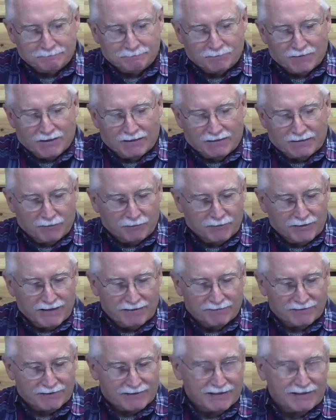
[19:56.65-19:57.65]
And then we
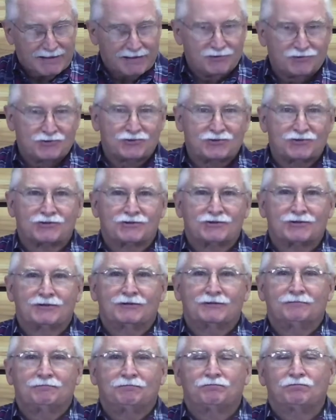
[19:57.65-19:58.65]
have the case
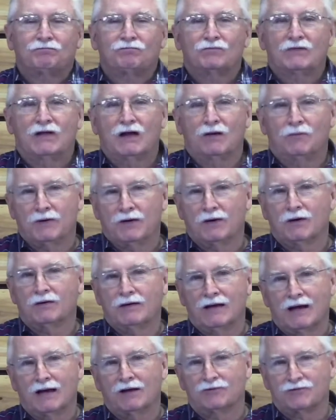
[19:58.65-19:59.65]
that we are
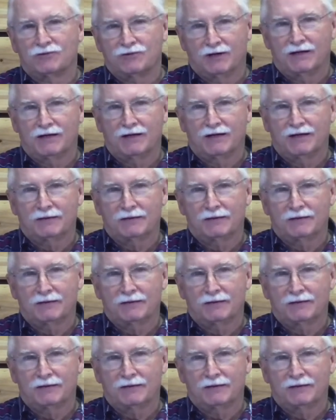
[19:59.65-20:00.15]
now studying.